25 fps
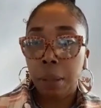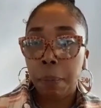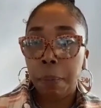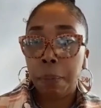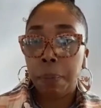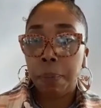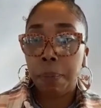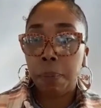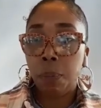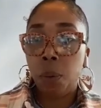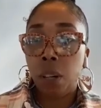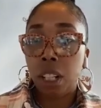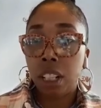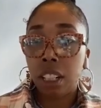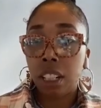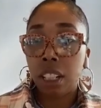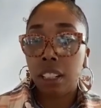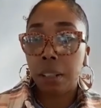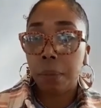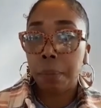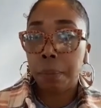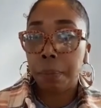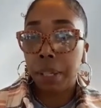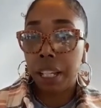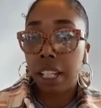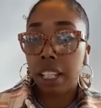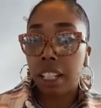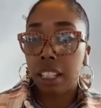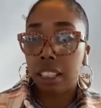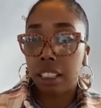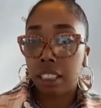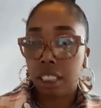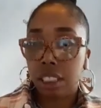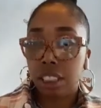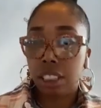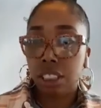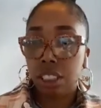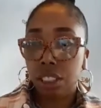one of the
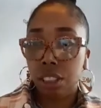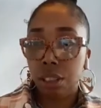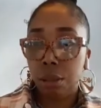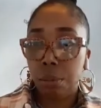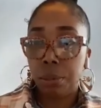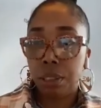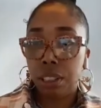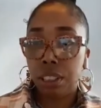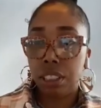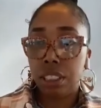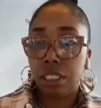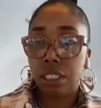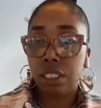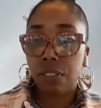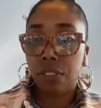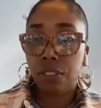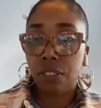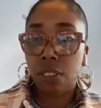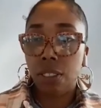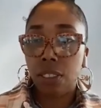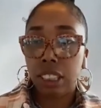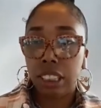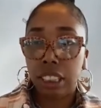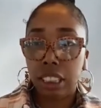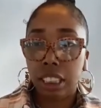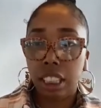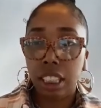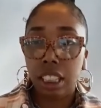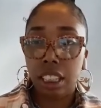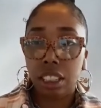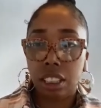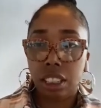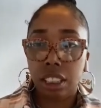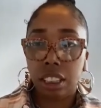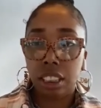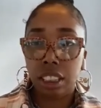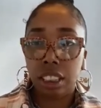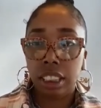biggest consumers for
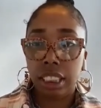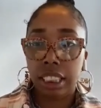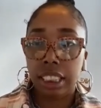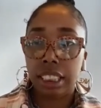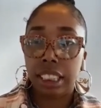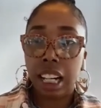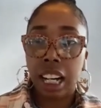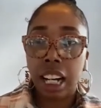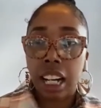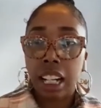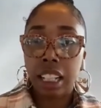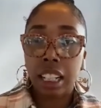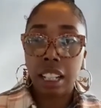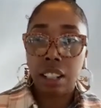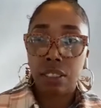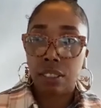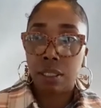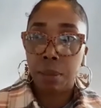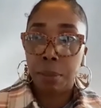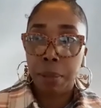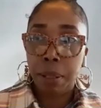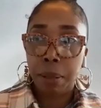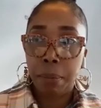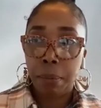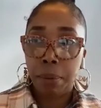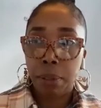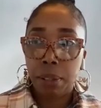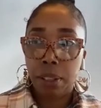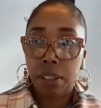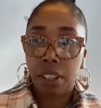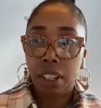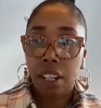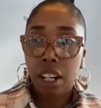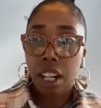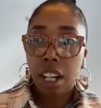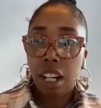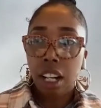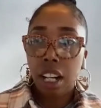sneakers since I can remember.
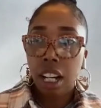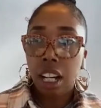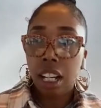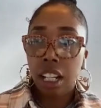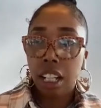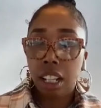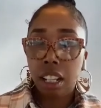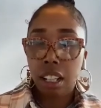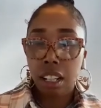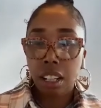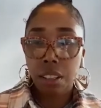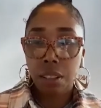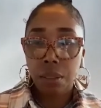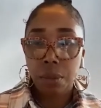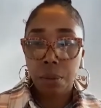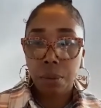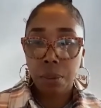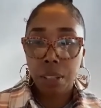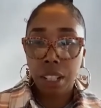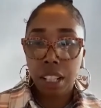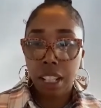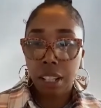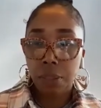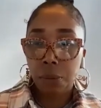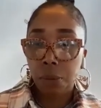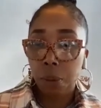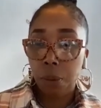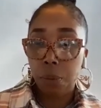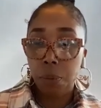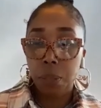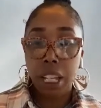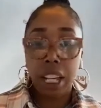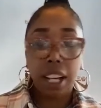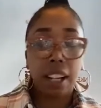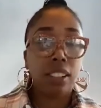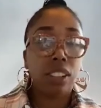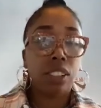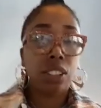And then when we
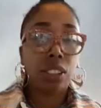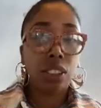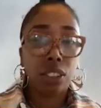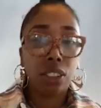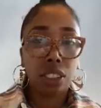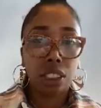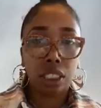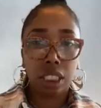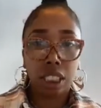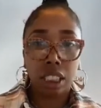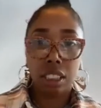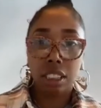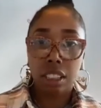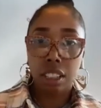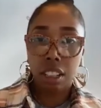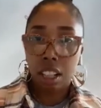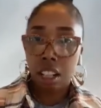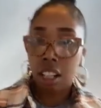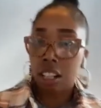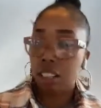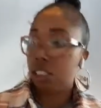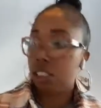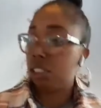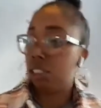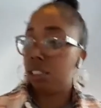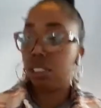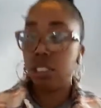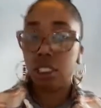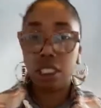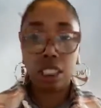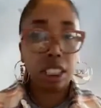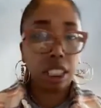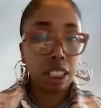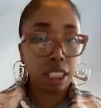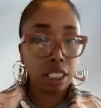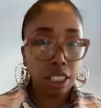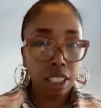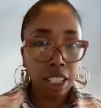have children, our
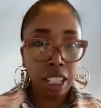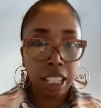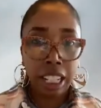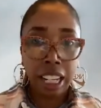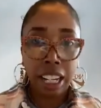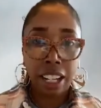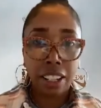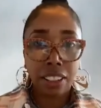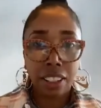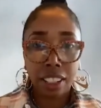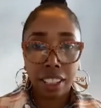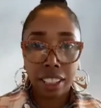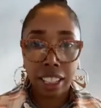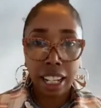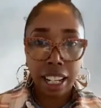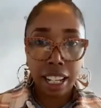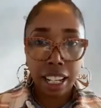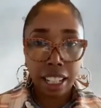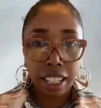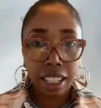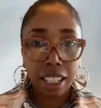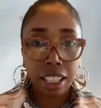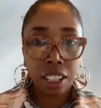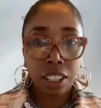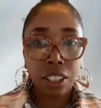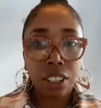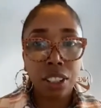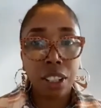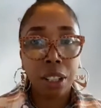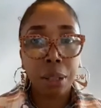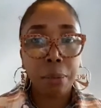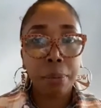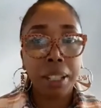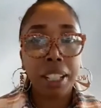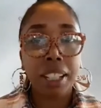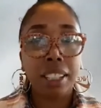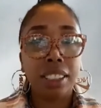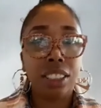children inherit that, you know what I
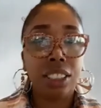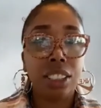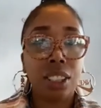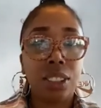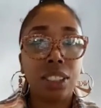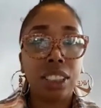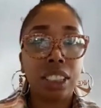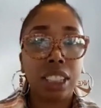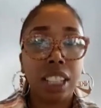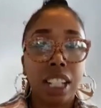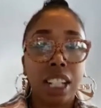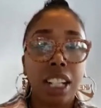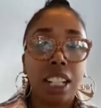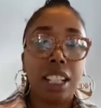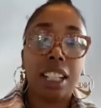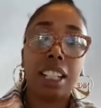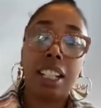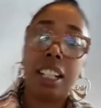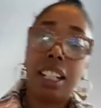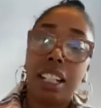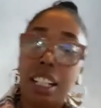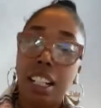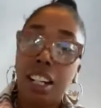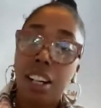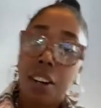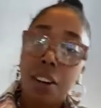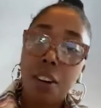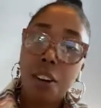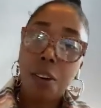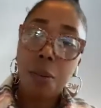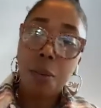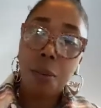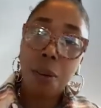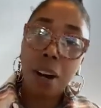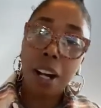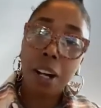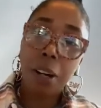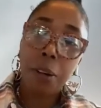mean? So it's kind of like,
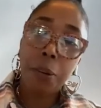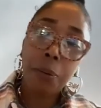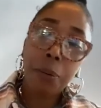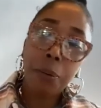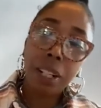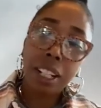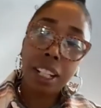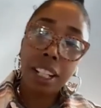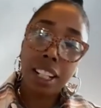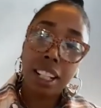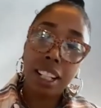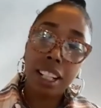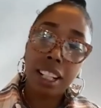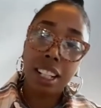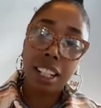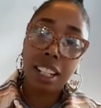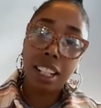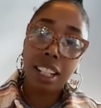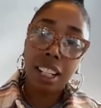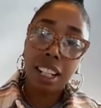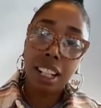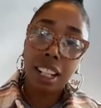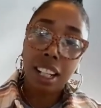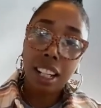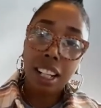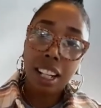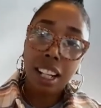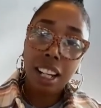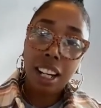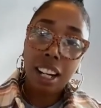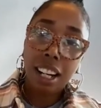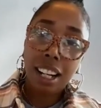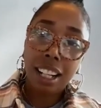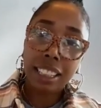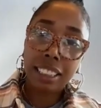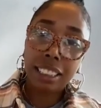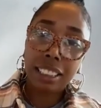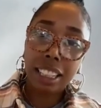
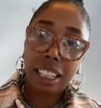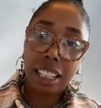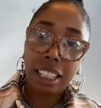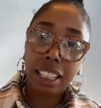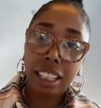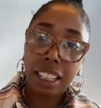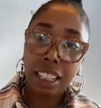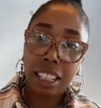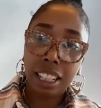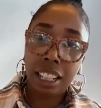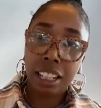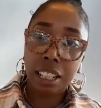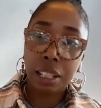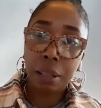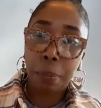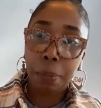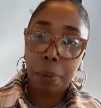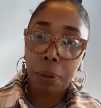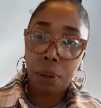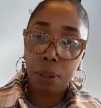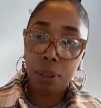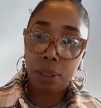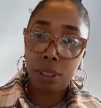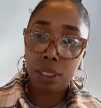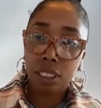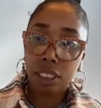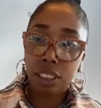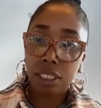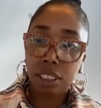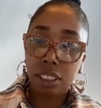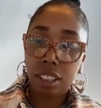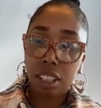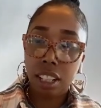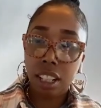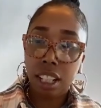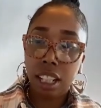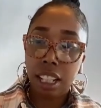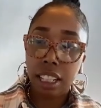I said it in a post,
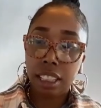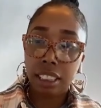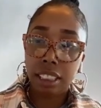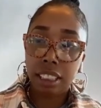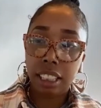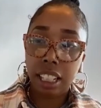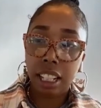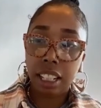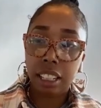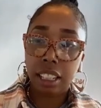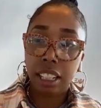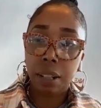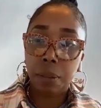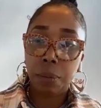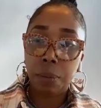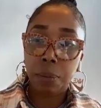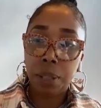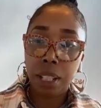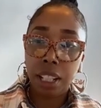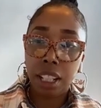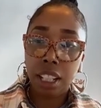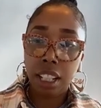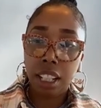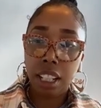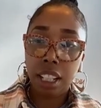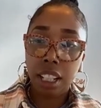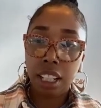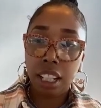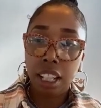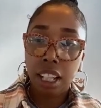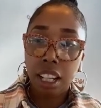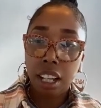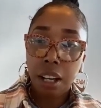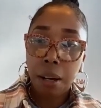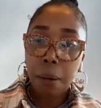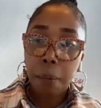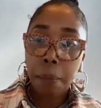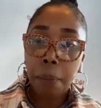I said that we
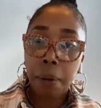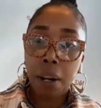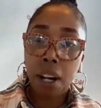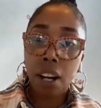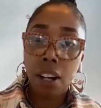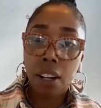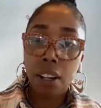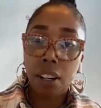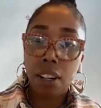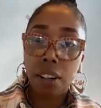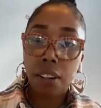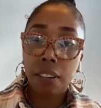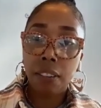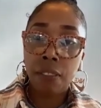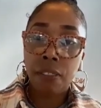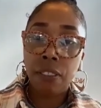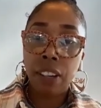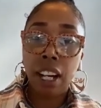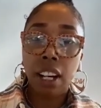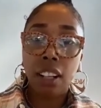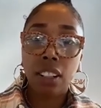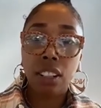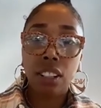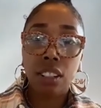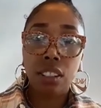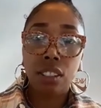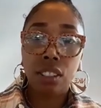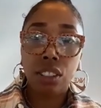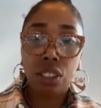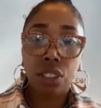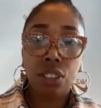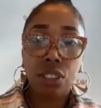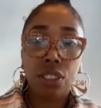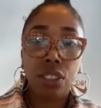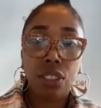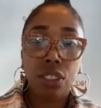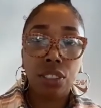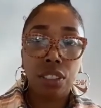brought value
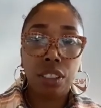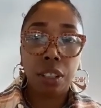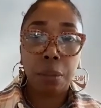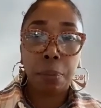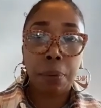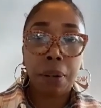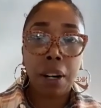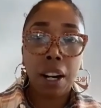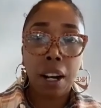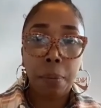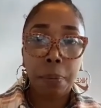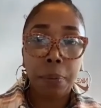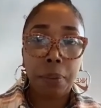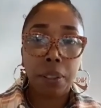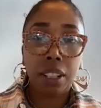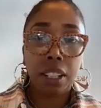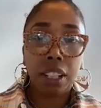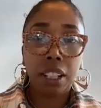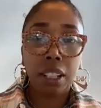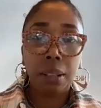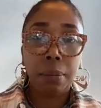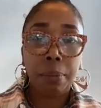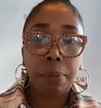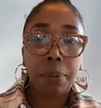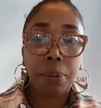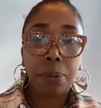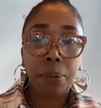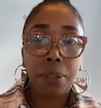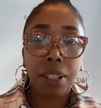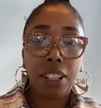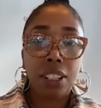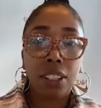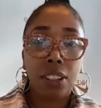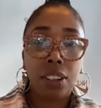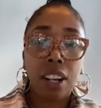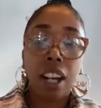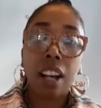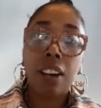to the property, but we
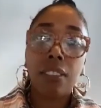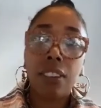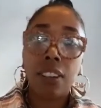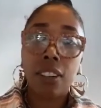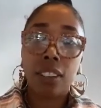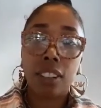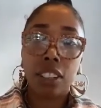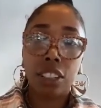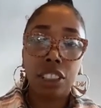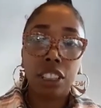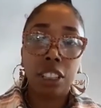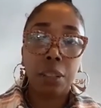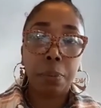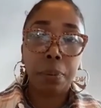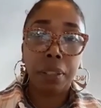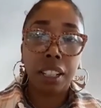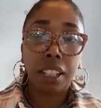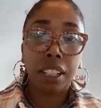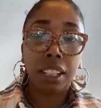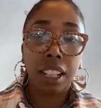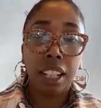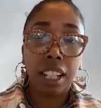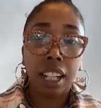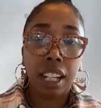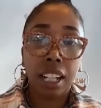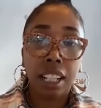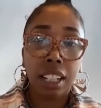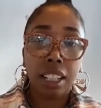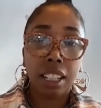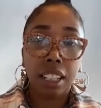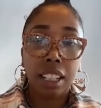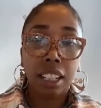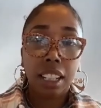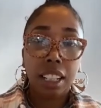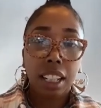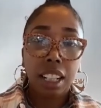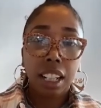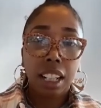don't have ownership in the land.
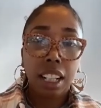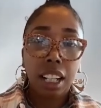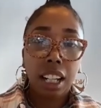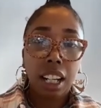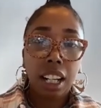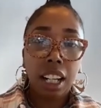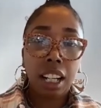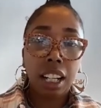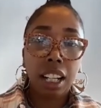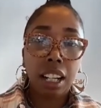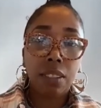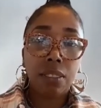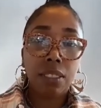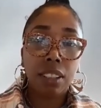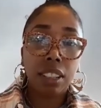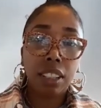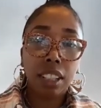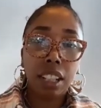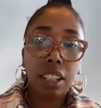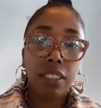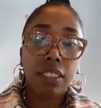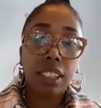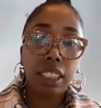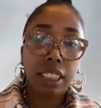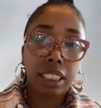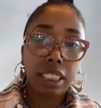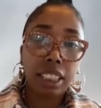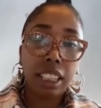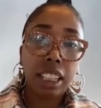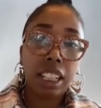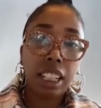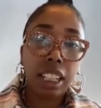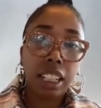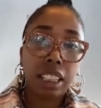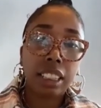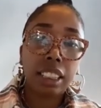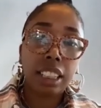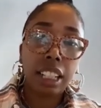And I would love to see
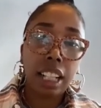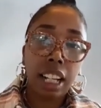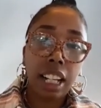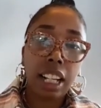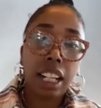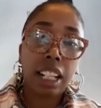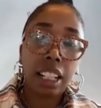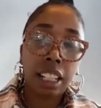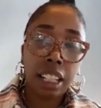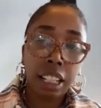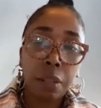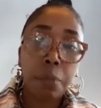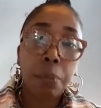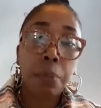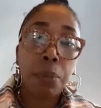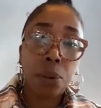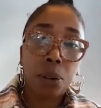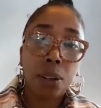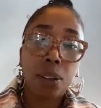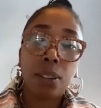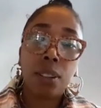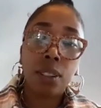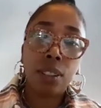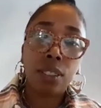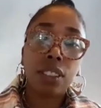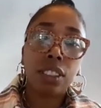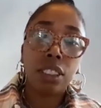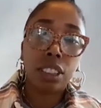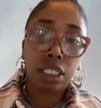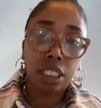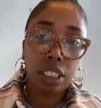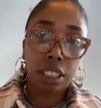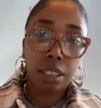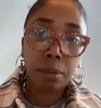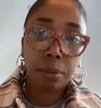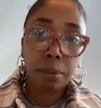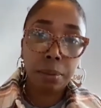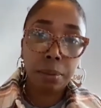us get more ownership.